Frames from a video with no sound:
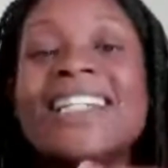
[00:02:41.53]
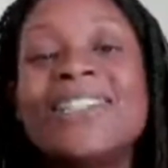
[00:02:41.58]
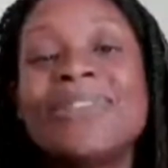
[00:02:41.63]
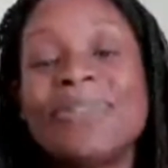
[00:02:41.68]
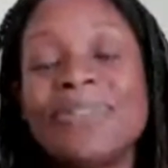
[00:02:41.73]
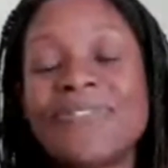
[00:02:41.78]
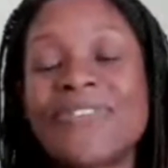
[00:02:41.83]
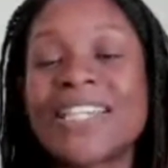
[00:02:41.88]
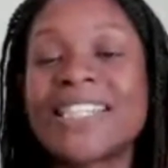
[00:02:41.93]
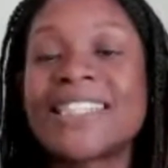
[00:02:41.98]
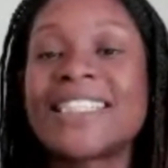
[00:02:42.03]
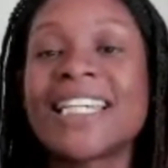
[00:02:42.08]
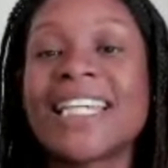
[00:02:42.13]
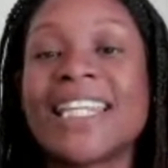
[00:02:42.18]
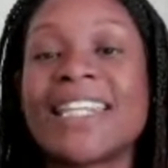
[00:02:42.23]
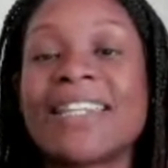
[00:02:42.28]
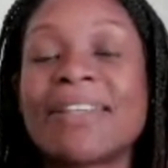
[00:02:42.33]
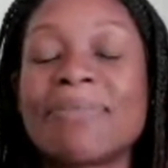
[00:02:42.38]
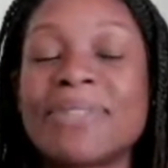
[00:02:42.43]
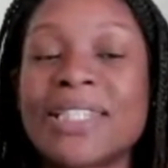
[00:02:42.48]
to investing
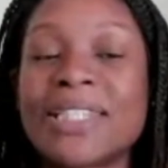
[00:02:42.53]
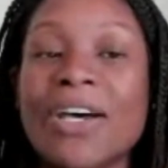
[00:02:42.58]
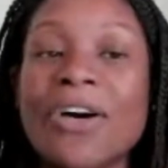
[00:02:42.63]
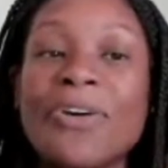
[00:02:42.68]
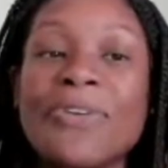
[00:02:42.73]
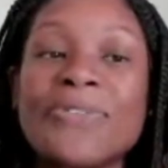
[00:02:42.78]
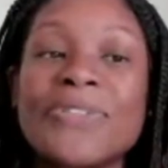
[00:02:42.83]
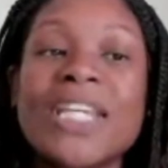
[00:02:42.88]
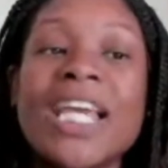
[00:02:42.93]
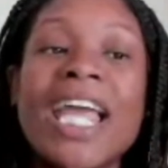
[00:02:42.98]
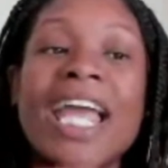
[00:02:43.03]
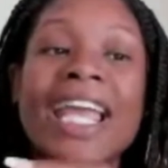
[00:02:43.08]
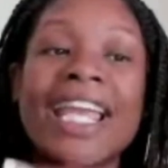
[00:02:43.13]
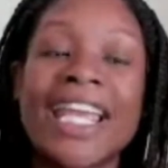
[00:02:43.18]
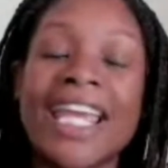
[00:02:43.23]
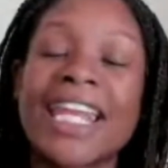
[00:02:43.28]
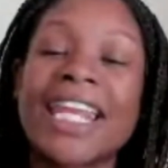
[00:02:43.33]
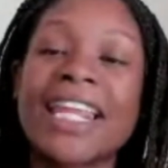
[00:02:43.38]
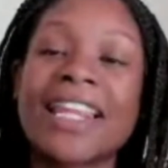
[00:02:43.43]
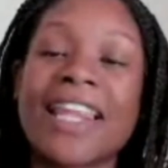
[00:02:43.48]
in themselves and
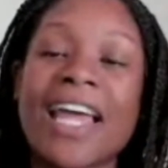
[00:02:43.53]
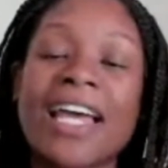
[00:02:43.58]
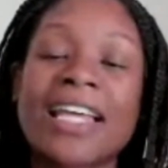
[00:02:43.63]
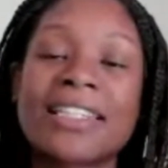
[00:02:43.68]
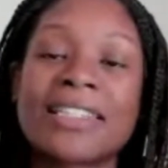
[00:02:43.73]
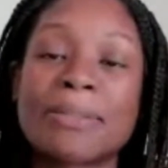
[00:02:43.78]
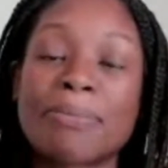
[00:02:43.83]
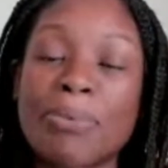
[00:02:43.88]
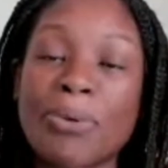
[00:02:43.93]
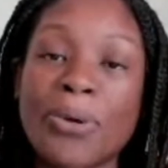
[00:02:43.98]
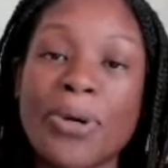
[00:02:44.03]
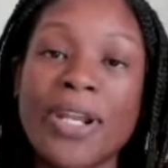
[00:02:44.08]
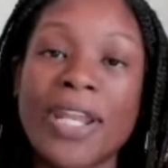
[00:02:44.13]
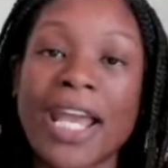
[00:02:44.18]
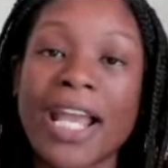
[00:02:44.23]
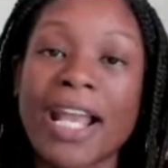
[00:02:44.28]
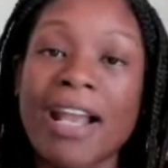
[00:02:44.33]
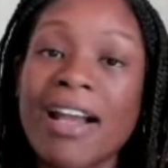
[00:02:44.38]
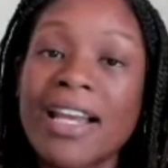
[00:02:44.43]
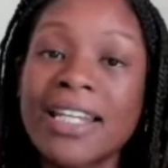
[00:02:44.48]
getting that support and
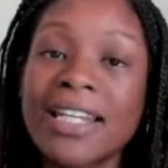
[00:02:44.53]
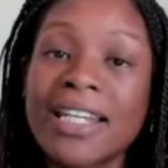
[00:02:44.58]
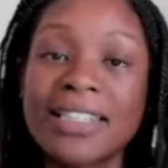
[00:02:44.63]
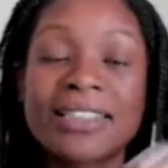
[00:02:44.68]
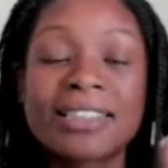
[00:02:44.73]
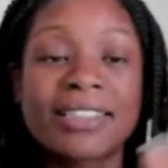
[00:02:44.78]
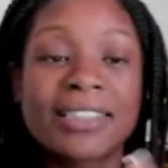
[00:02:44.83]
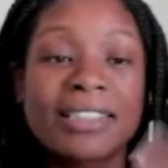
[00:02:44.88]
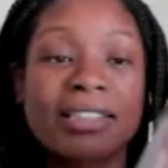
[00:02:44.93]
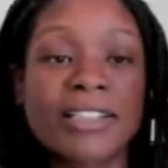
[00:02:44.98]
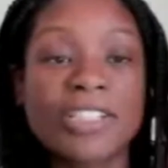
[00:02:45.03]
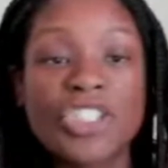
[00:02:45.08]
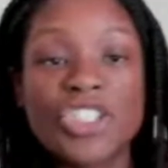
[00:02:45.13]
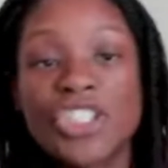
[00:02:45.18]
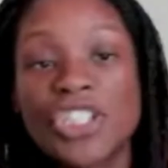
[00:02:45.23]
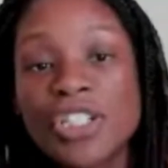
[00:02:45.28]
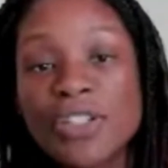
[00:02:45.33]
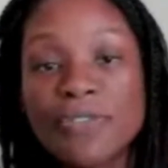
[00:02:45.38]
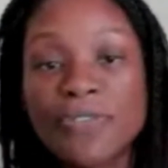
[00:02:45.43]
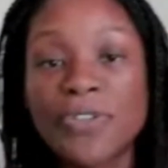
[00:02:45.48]
that guidance to
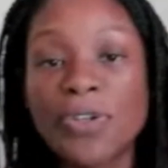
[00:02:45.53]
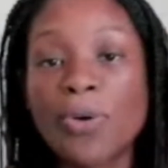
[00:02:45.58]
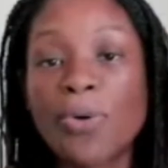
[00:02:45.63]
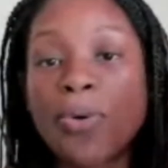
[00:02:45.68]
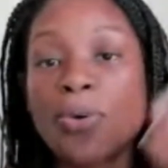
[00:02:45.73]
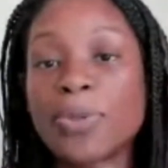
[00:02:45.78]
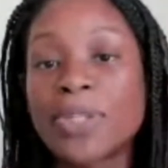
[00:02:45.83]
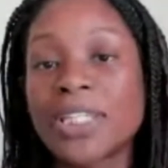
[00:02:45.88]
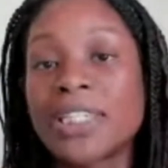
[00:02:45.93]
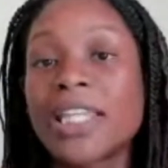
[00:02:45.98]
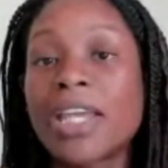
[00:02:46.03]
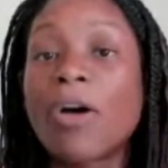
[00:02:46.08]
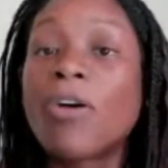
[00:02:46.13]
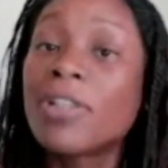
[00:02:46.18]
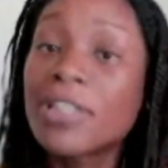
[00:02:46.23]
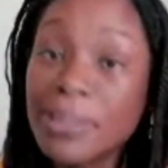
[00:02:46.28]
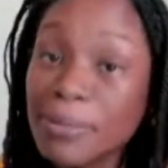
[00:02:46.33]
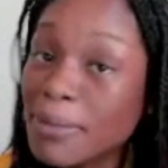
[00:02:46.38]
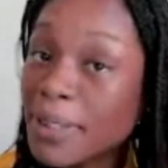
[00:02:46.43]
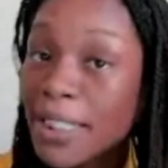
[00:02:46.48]
achieve the goal that they
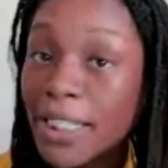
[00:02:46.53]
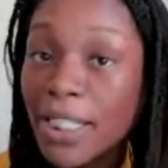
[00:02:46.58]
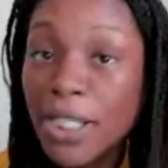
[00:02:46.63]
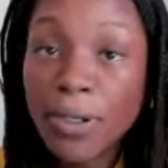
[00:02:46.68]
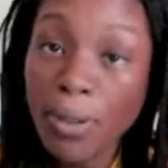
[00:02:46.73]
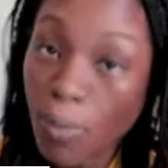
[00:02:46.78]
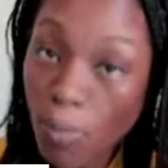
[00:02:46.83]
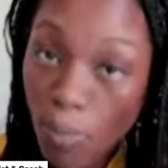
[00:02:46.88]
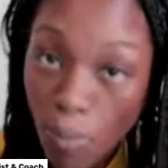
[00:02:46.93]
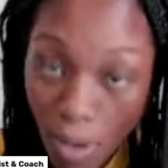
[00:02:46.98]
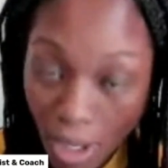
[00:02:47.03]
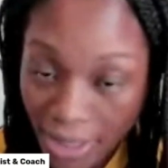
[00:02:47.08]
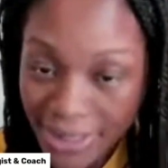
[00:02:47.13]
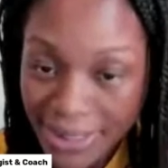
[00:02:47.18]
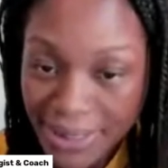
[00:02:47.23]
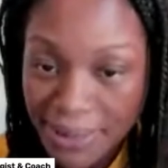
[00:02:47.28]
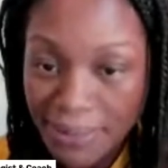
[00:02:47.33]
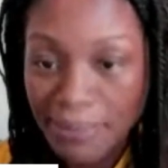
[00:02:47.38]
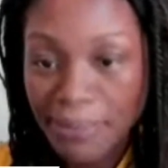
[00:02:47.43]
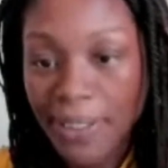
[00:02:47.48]
ultimately want,
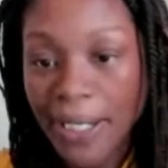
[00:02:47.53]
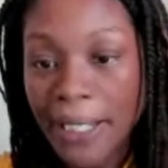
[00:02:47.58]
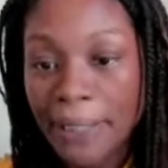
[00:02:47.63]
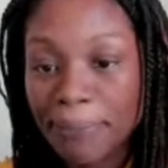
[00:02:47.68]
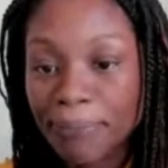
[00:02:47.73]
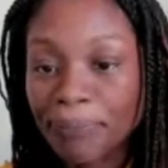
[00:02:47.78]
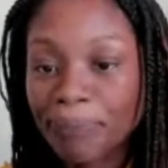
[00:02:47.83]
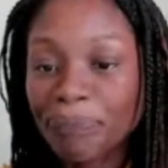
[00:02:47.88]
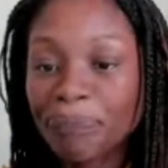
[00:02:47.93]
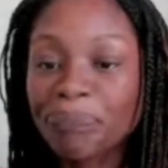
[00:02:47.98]
okay?